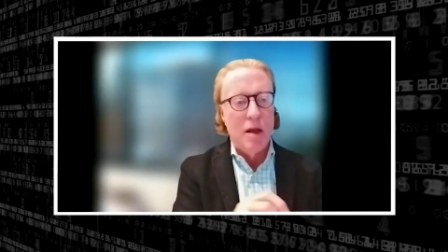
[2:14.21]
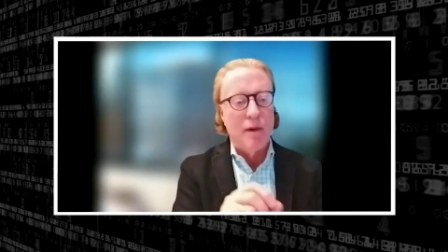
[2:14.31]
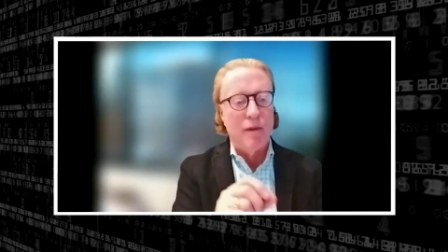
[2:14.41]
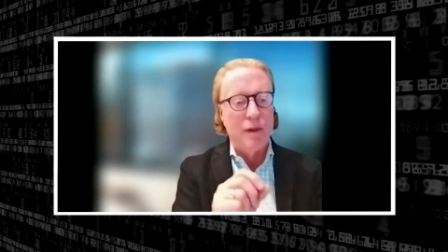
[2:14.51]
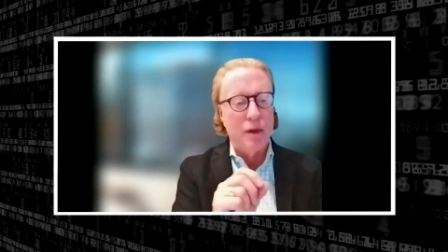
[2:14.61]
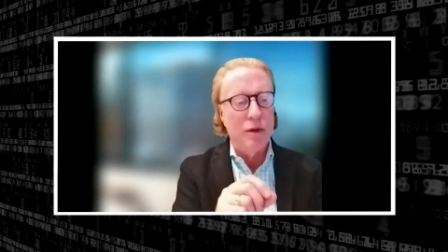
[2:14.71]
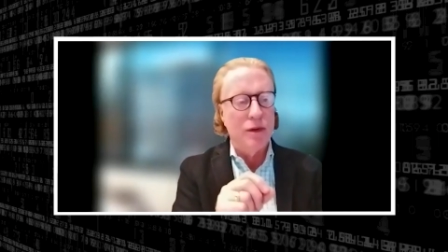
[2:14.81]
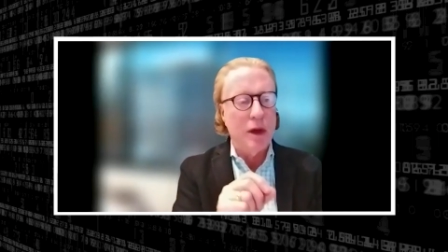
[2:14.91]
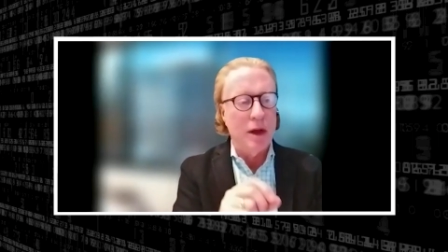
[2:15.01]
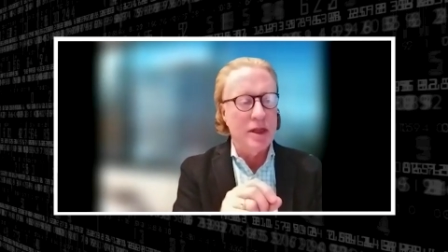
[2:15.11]
But for
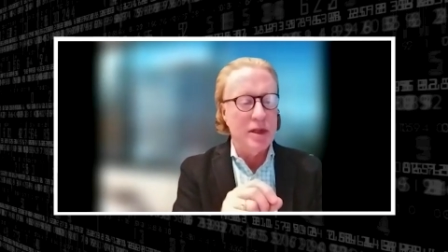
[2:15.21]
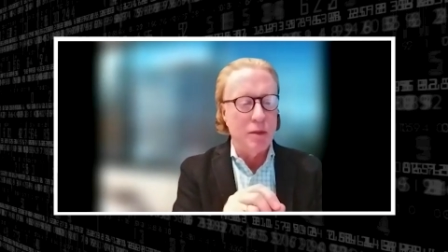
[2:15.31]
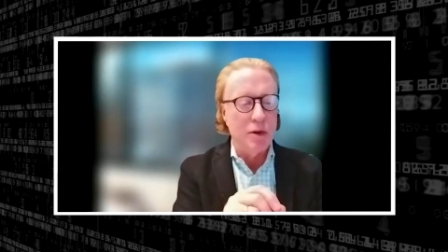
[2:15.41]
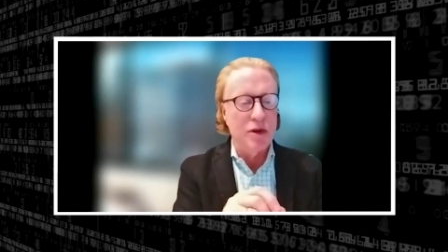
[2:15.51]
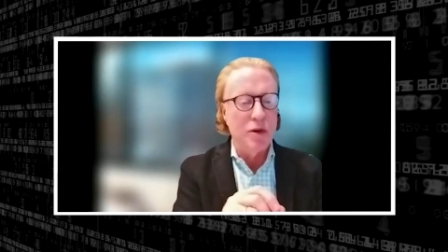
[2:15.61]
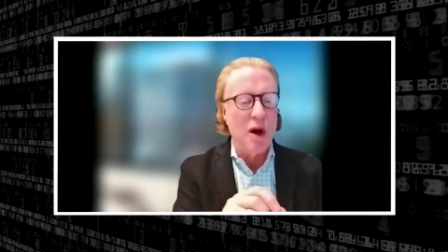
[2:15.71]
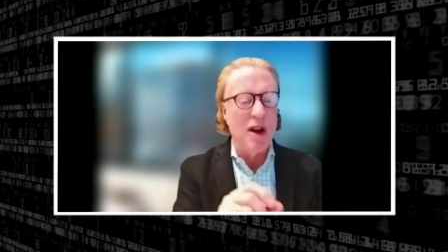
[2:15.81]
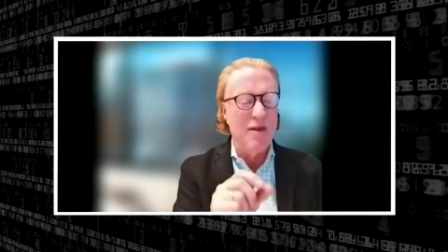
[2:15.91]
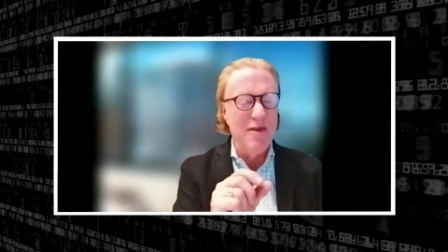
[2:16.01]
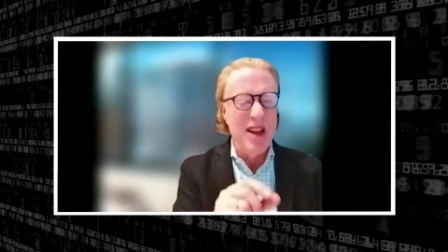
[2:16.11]
those customers who want
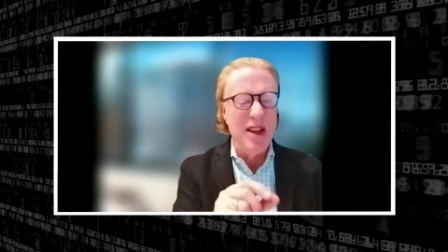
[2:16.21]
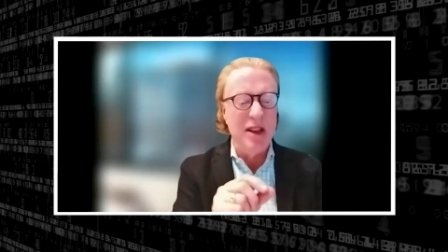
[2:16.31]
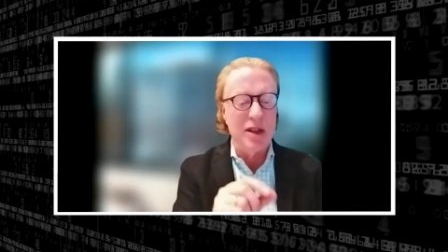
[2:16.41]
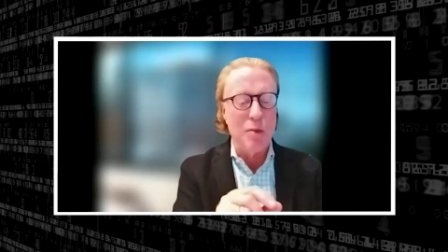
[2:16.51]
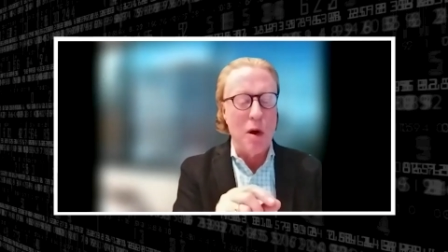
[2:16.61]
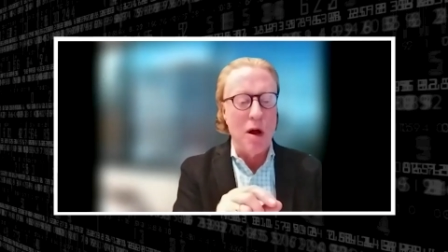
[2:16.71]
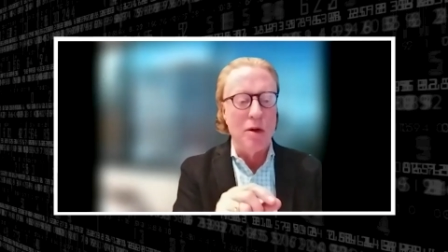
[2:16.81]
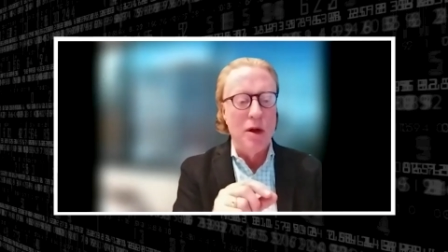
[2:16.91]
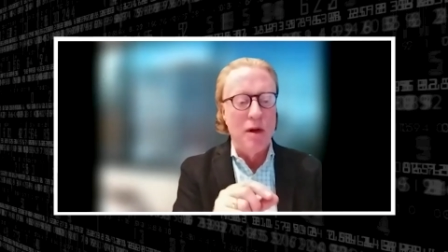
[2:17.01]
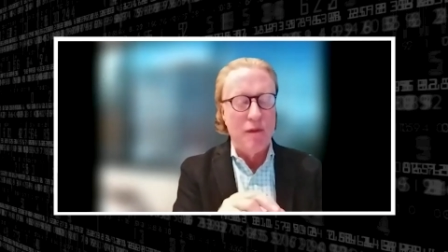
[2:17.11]
a really
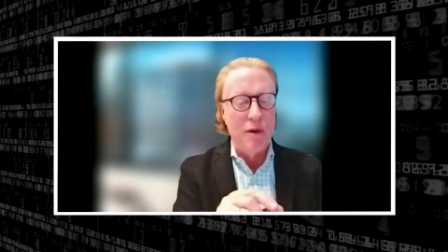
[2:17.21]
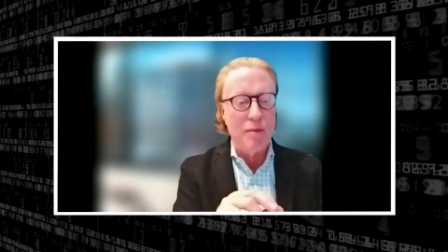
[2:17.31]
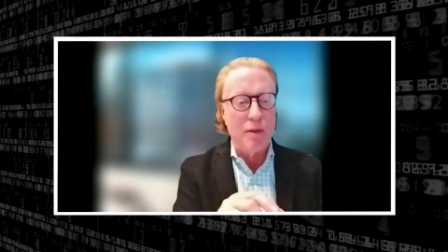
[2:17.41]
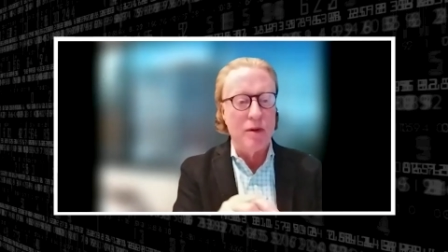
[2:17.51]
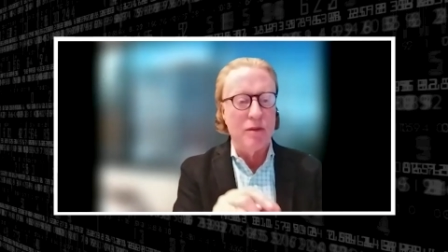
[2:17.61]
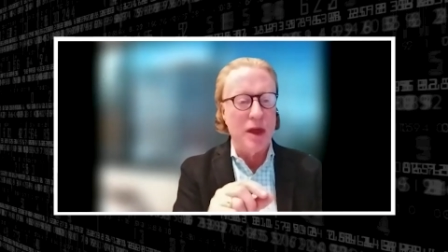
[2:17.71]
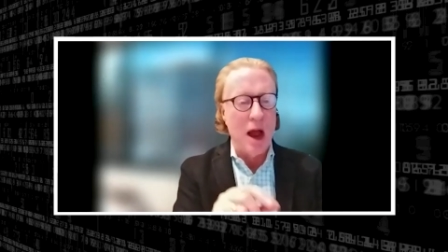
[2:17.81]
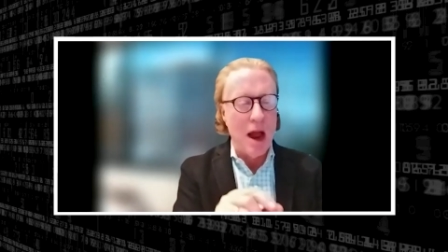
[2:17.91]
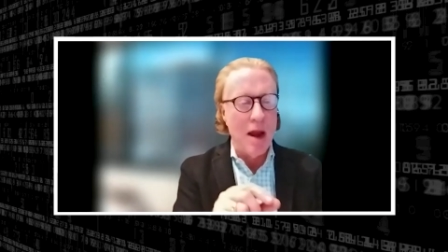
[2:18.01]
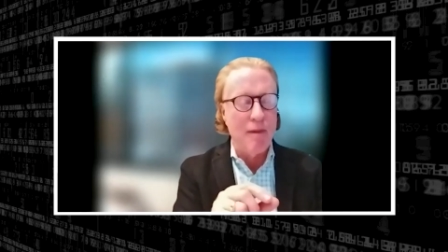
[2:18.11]
small footprint with
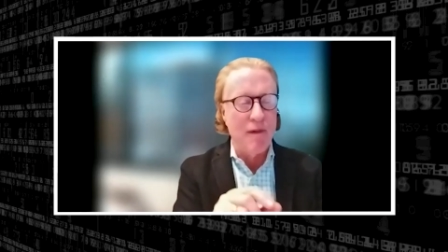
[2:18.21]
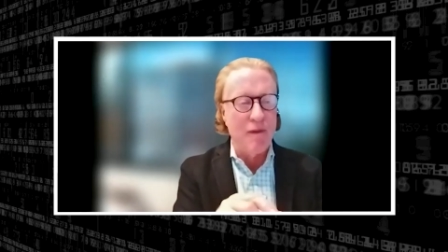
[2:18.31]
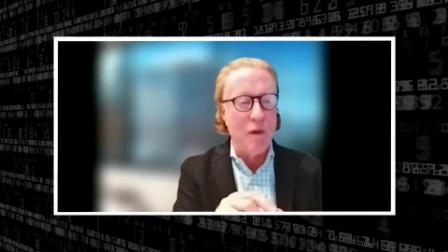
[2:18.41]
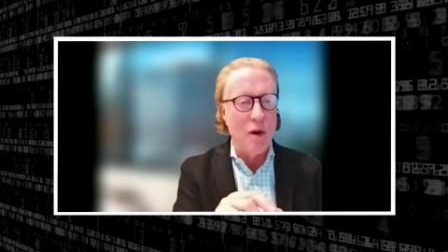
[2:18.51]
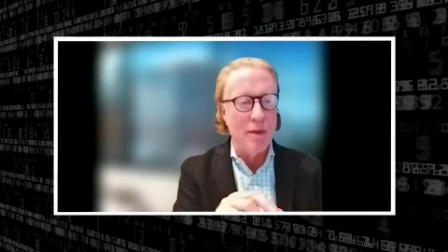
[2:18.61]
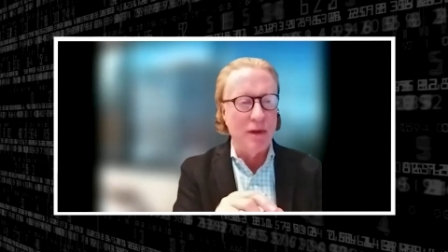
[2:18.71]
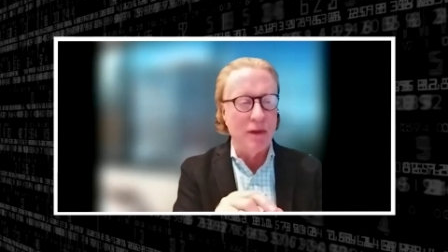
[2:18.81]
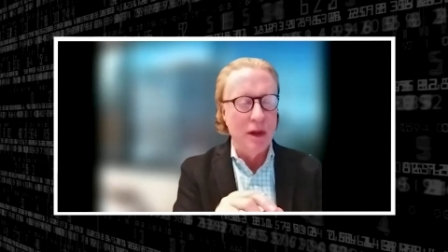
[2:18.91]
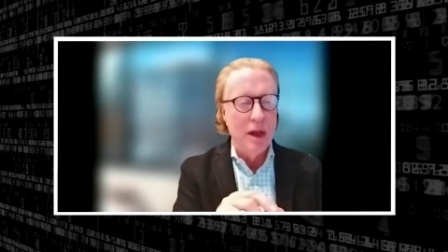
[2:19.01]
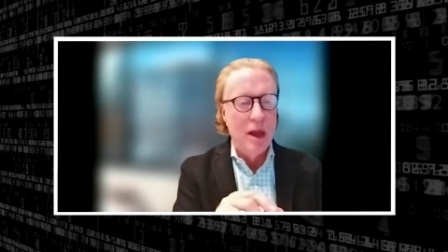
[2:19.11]
high
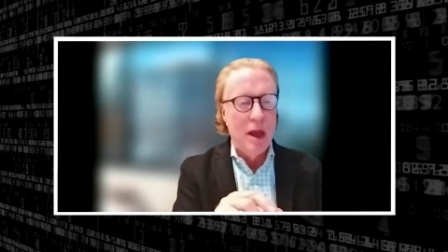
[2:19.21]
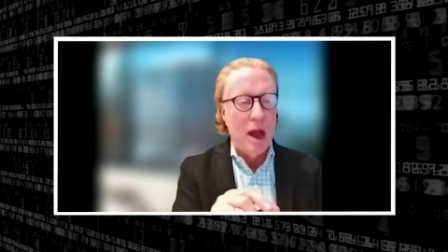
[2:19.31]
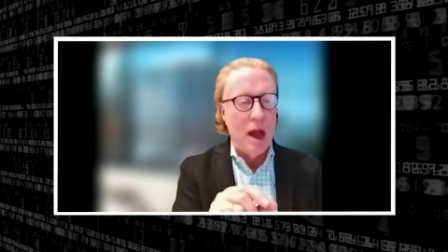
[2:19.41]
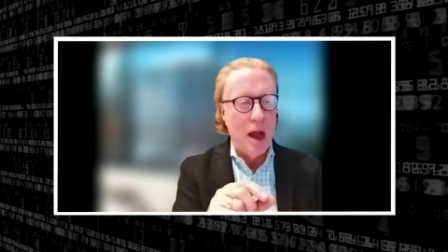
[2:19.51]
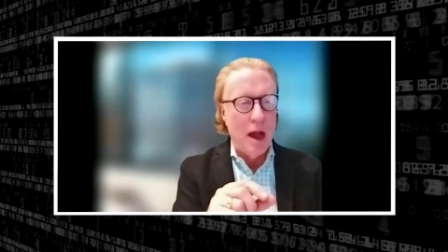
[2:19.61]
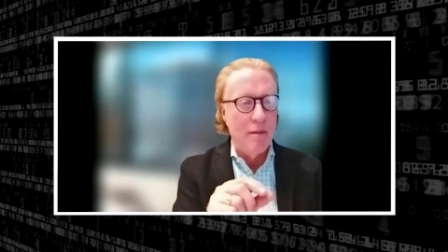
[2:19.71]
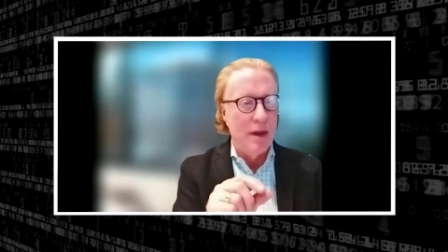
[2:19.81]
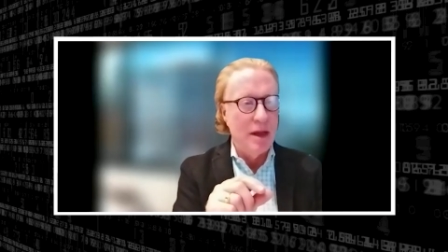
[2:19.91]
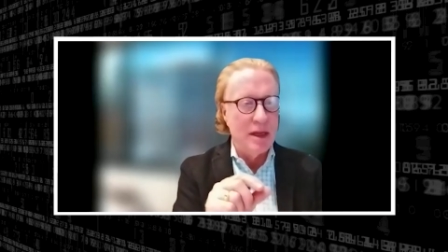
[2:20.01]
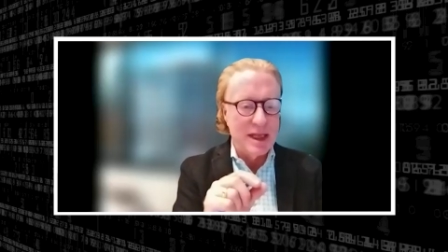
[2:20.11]
performance, uh,
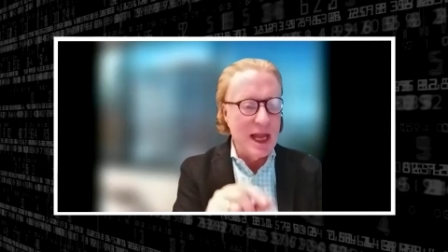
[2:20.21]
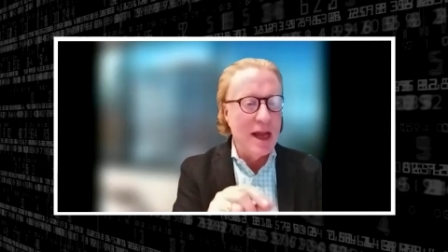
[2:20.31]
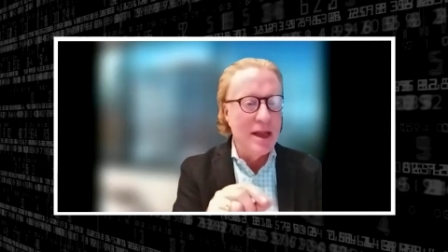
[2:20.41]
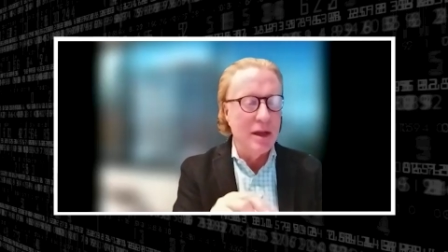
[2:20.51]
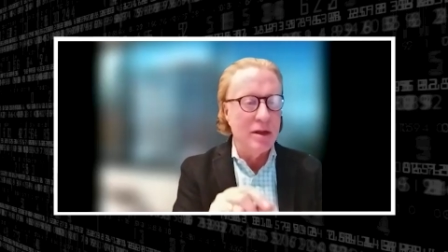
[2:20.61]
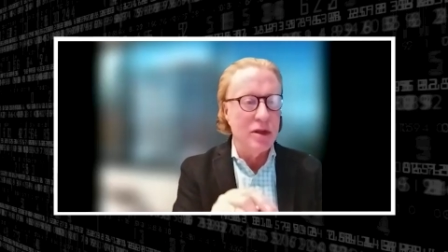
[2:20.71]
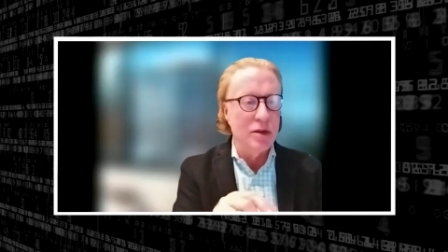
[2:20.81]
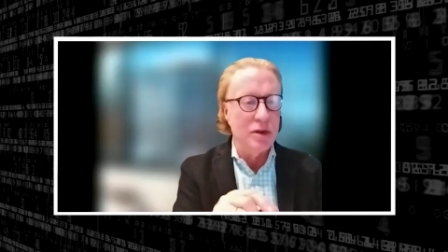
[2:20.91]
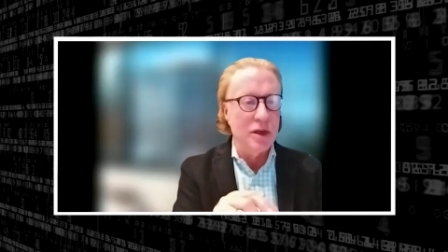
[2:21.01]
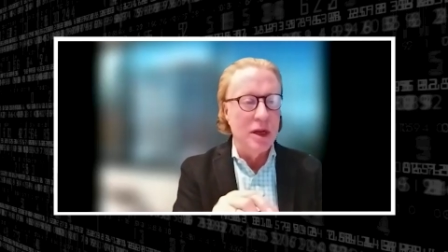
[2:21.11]
it is the ideal
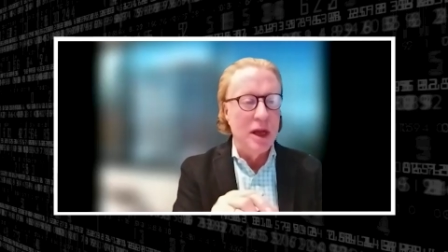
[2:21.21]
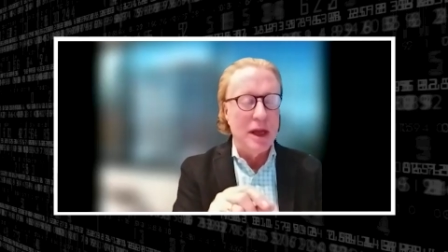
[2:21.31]
solution.